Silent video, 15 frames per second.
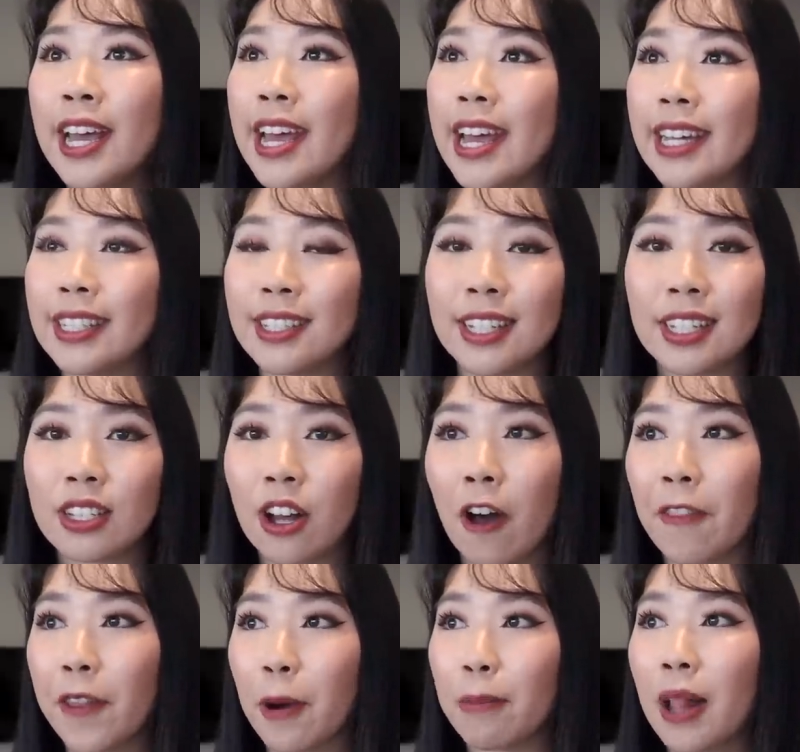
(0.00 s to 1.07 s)
exist
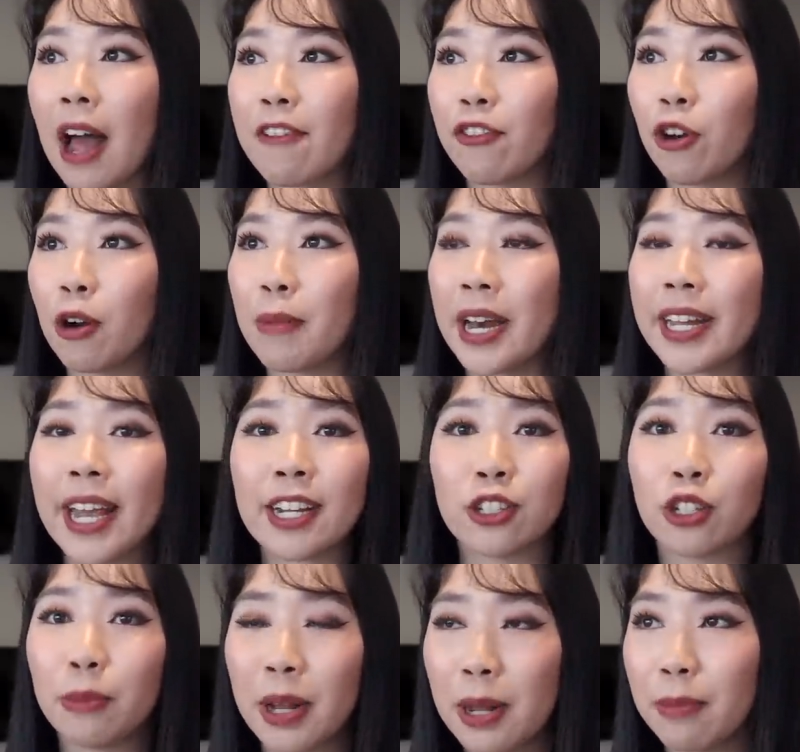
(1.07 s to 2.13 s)
on their platform and get
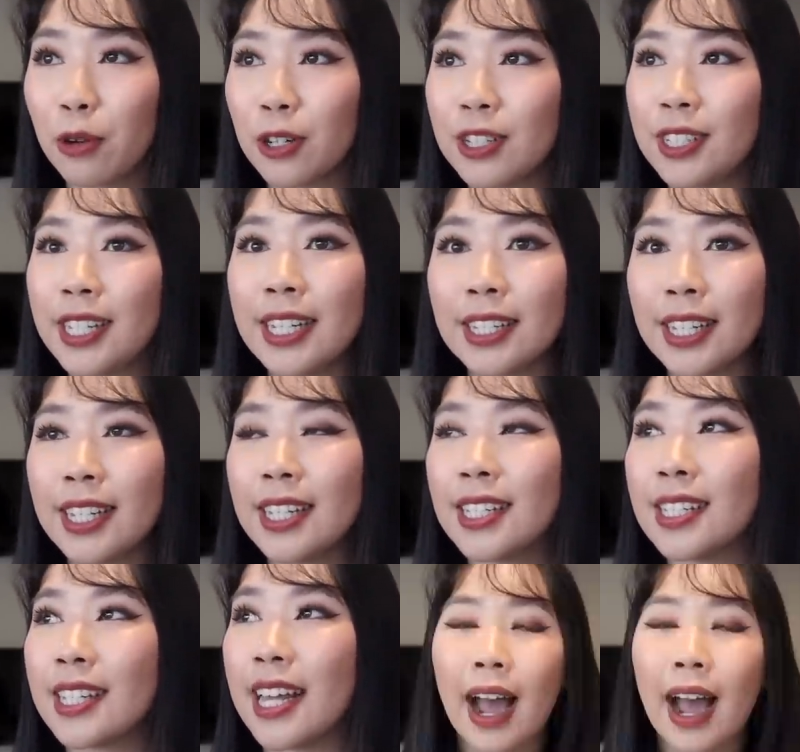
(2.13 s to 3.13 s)
so many more seasons.